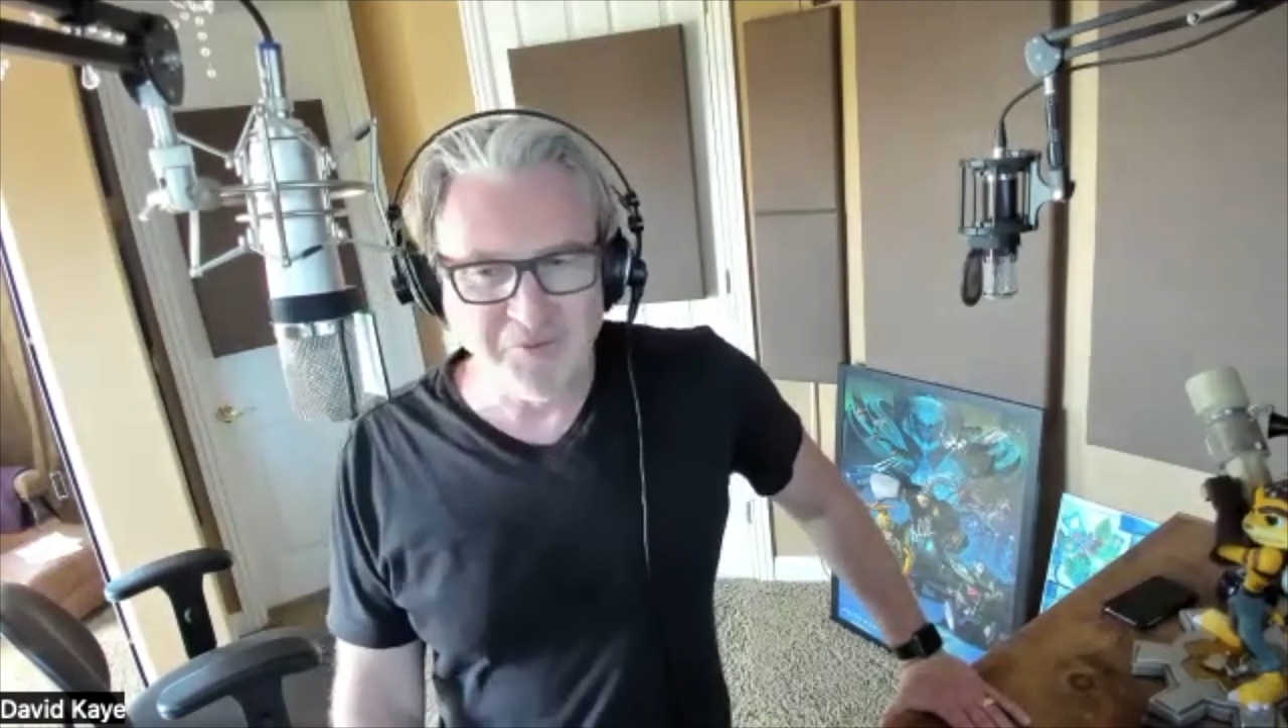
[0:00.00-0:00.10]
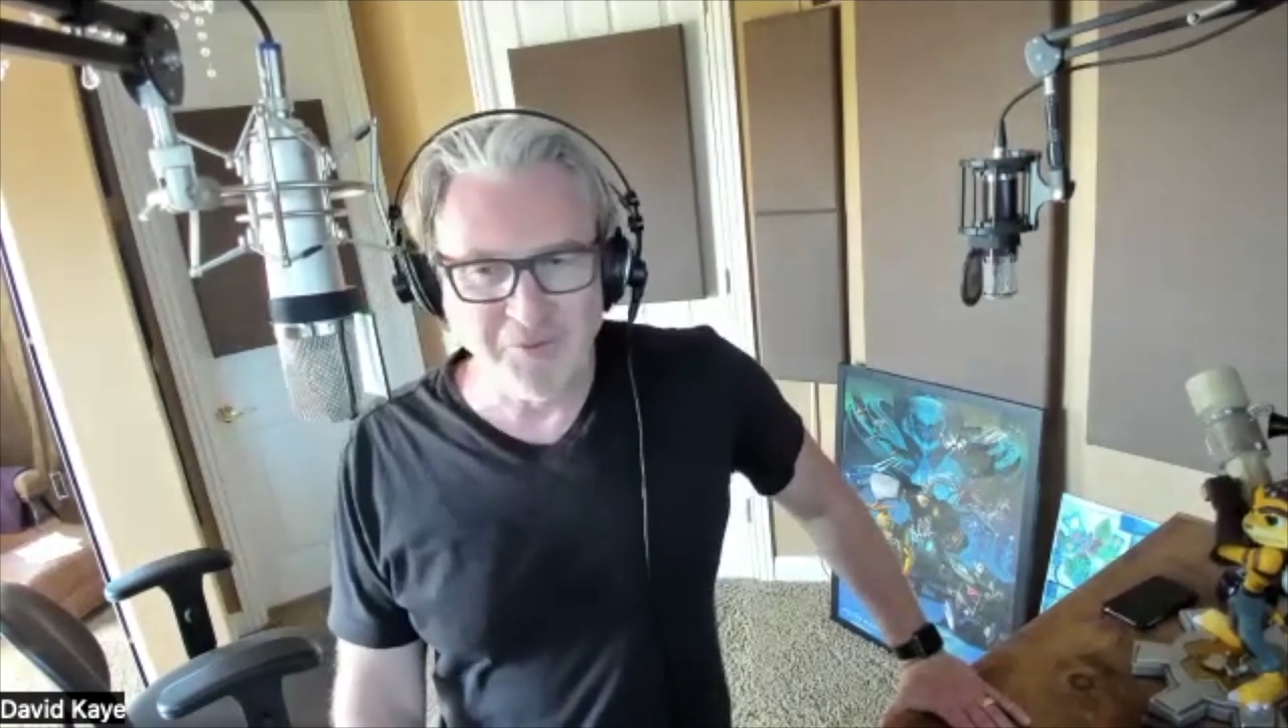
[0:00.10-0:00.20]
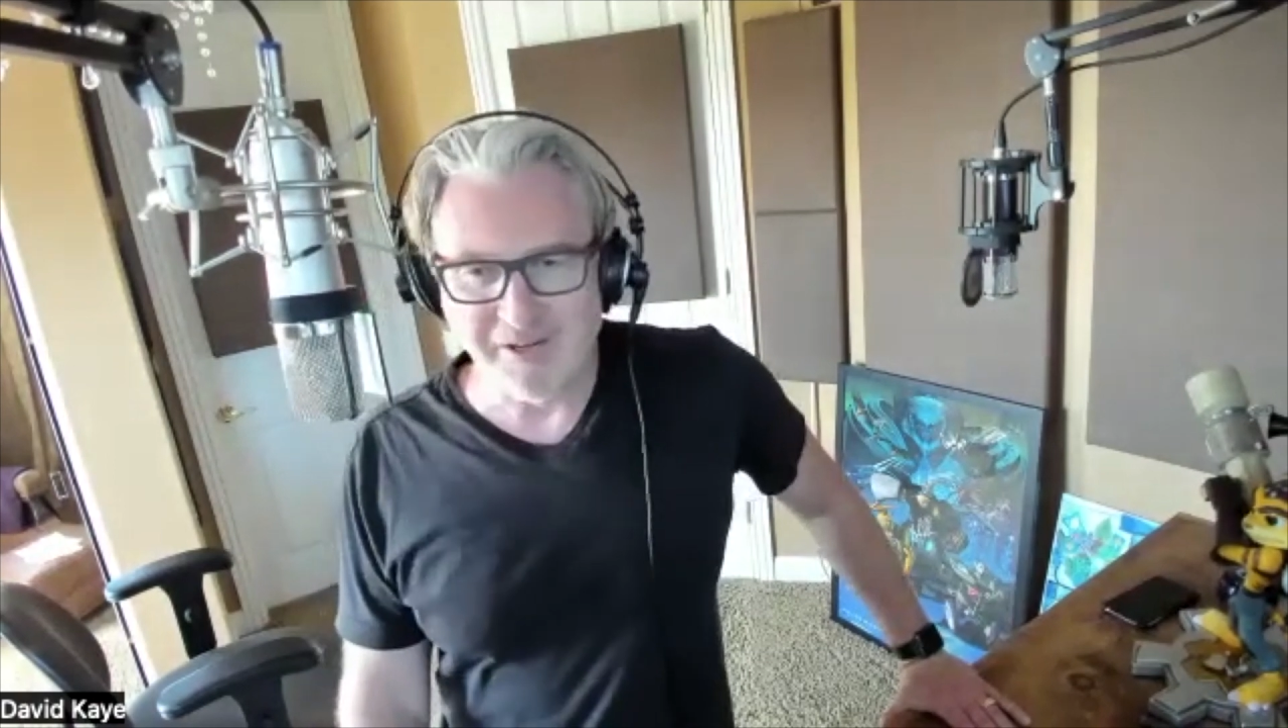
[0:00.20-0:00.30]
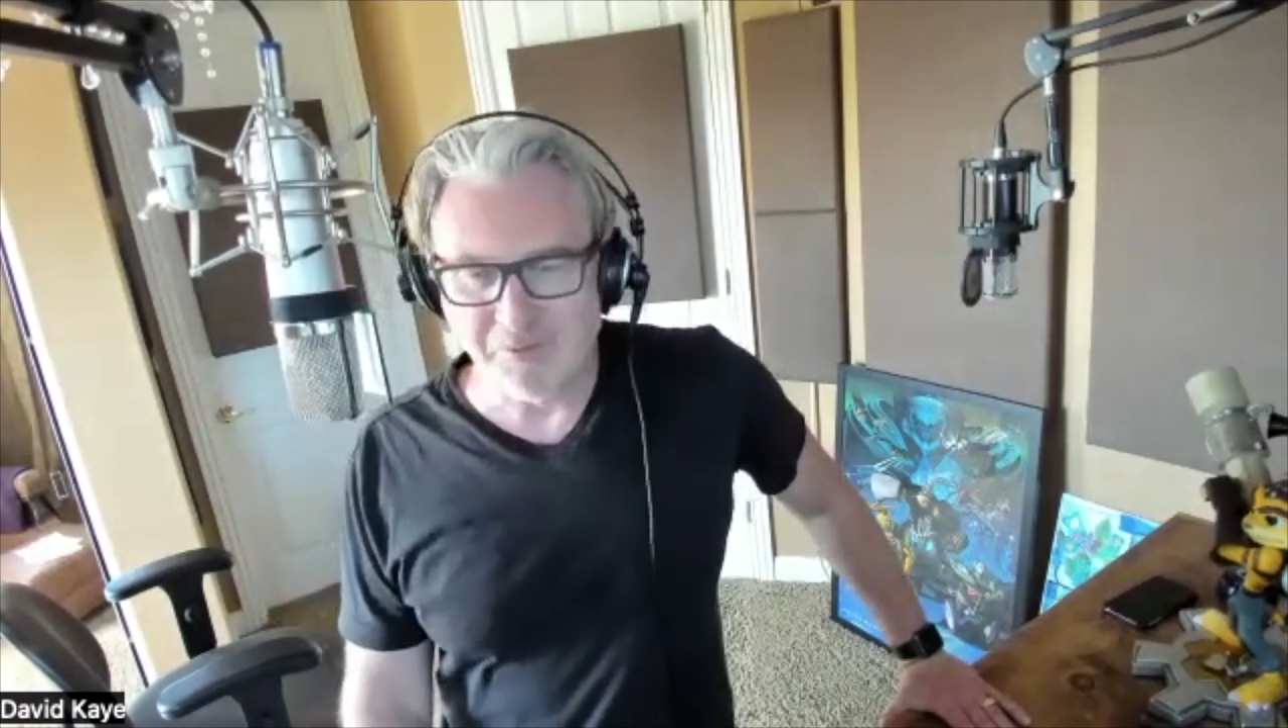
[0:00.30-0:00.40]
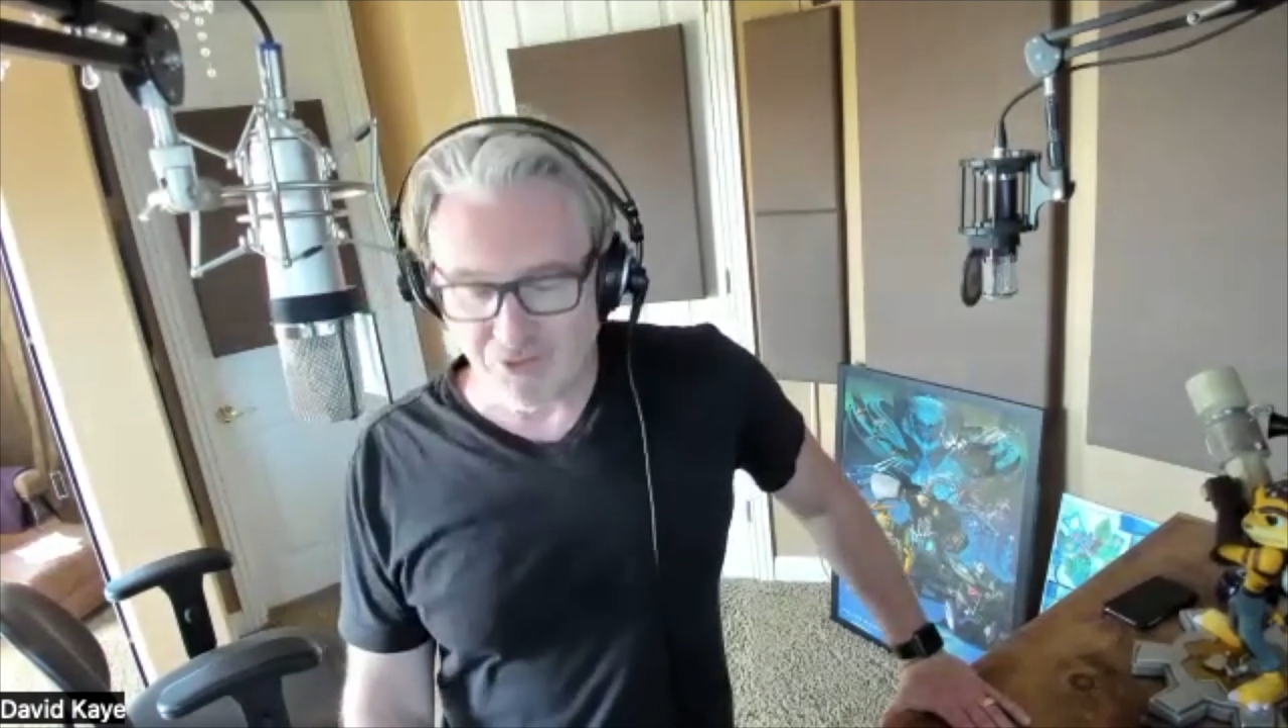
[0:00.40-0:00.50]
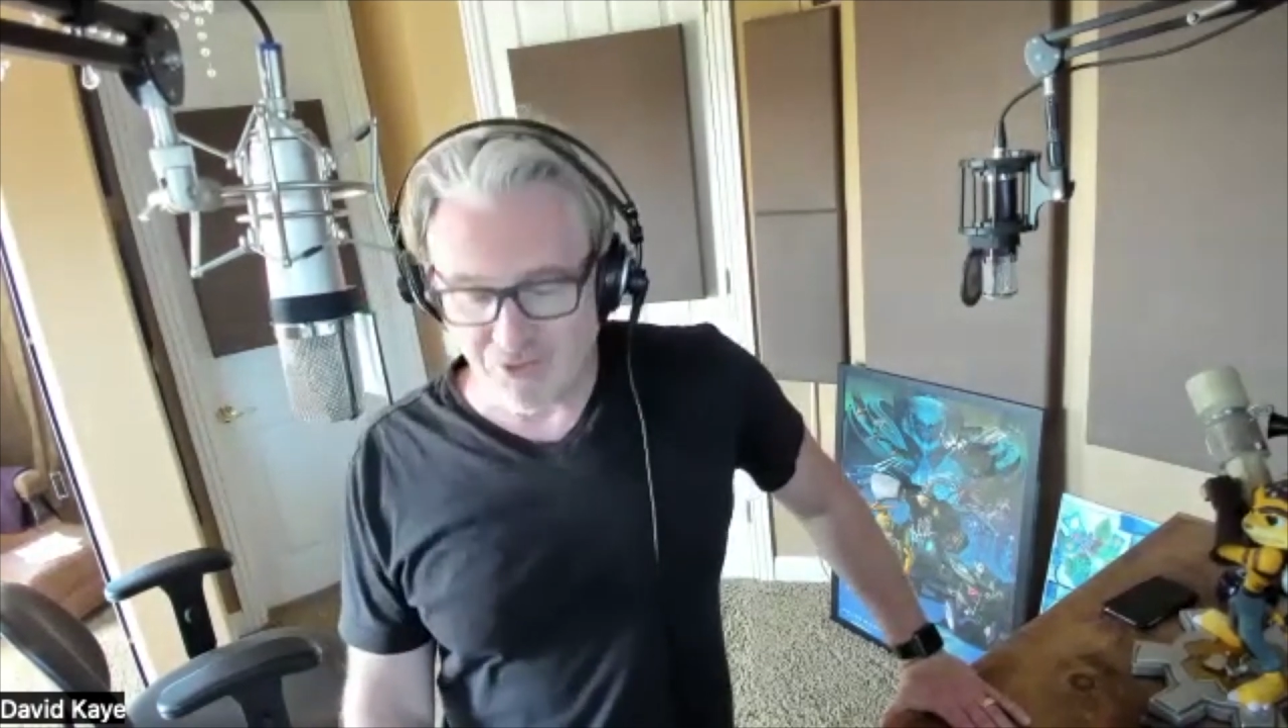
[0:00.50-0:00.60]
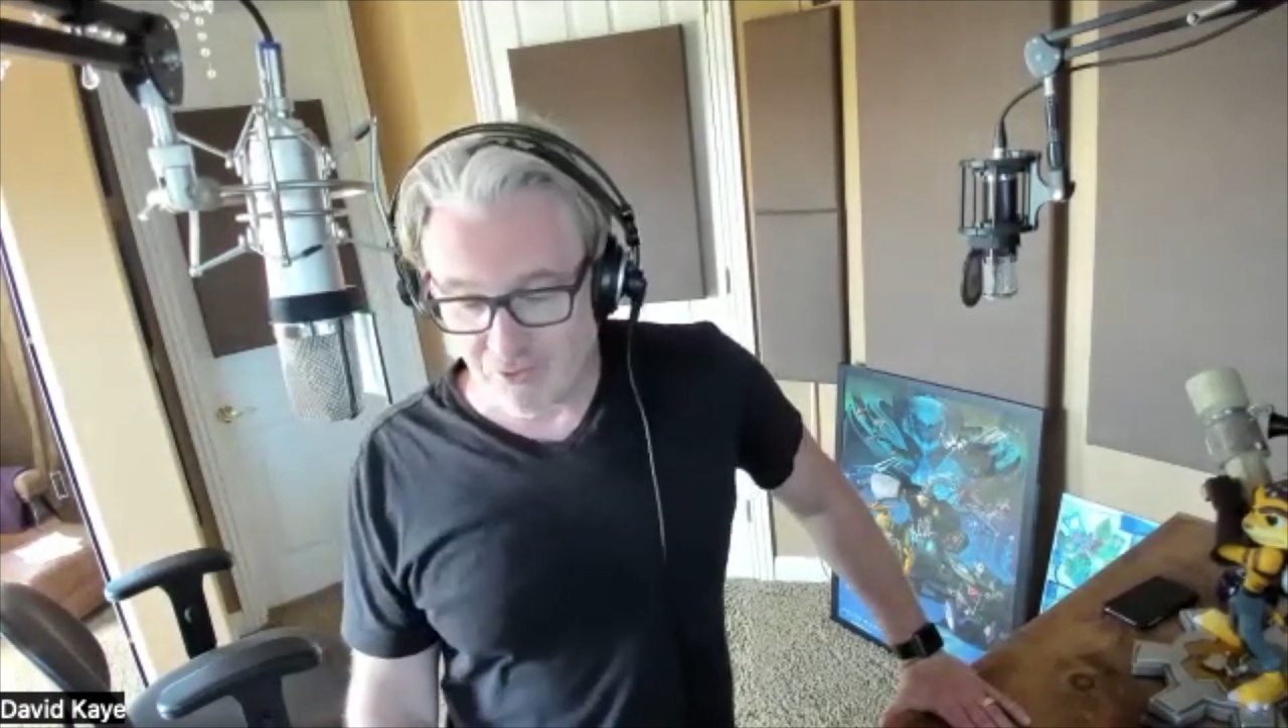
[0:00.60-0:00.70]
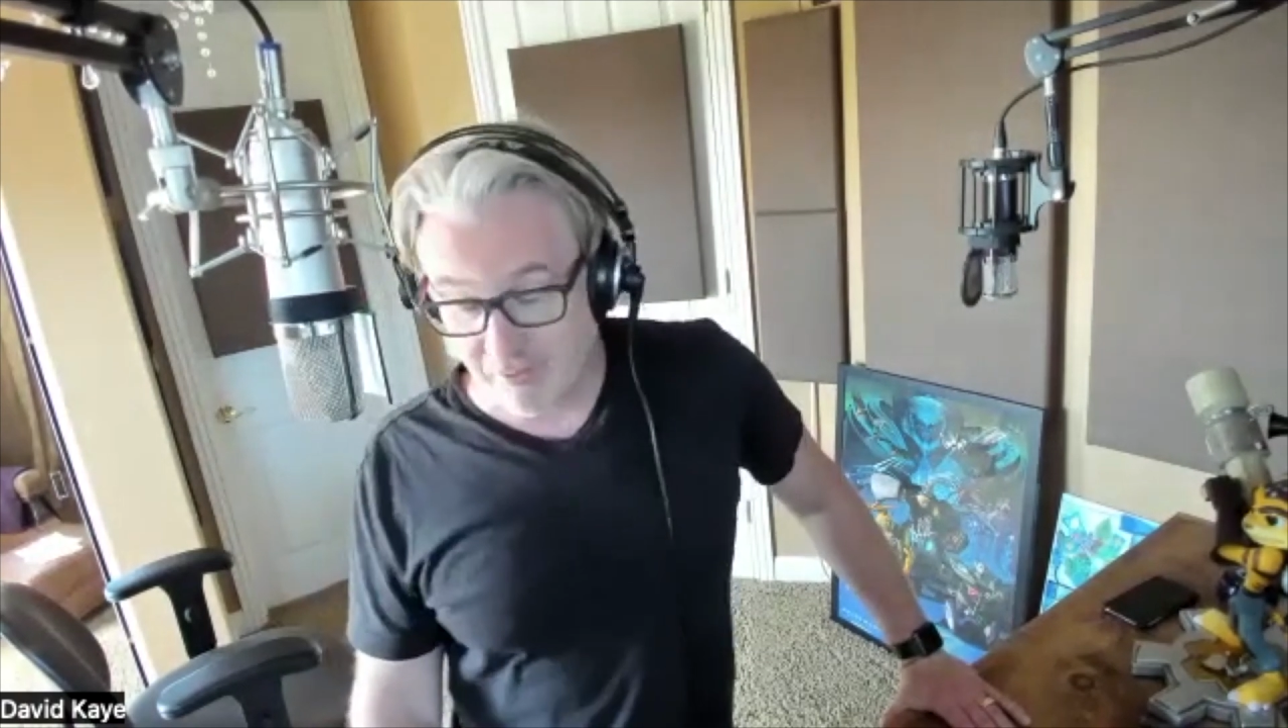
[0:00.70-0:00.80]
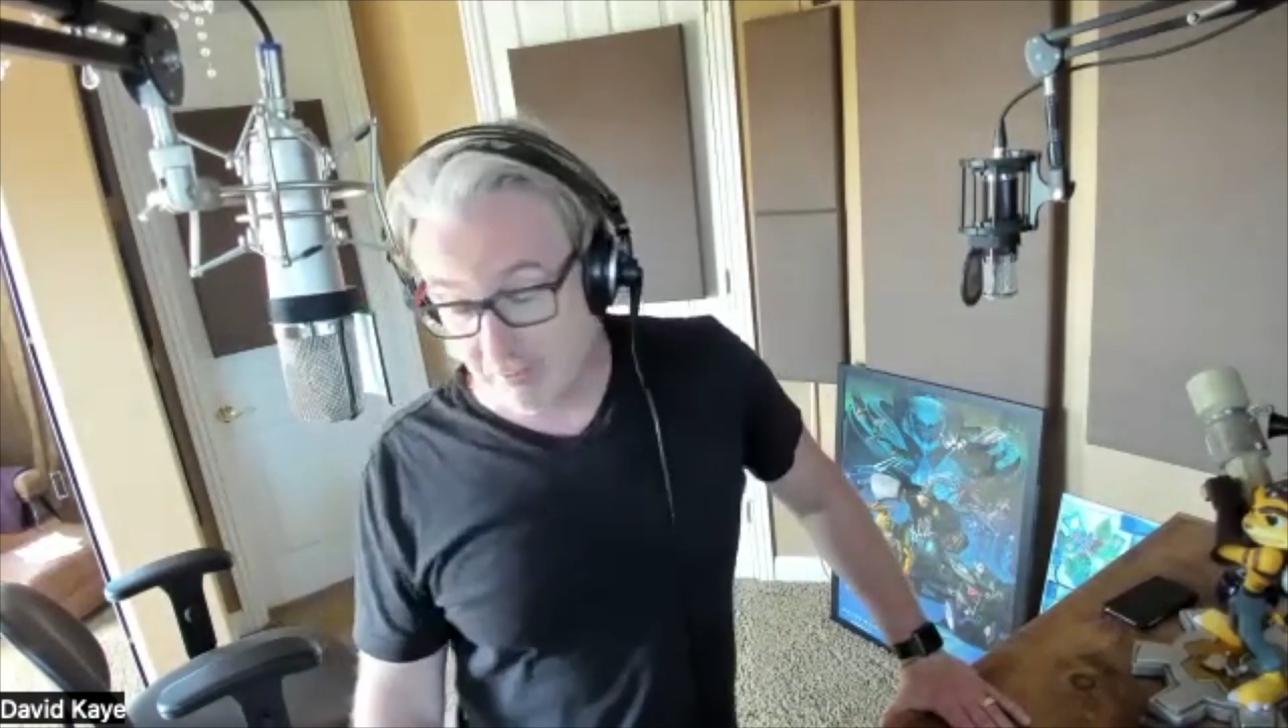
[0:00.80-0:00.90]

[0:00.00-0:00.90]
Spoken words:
what I was doing,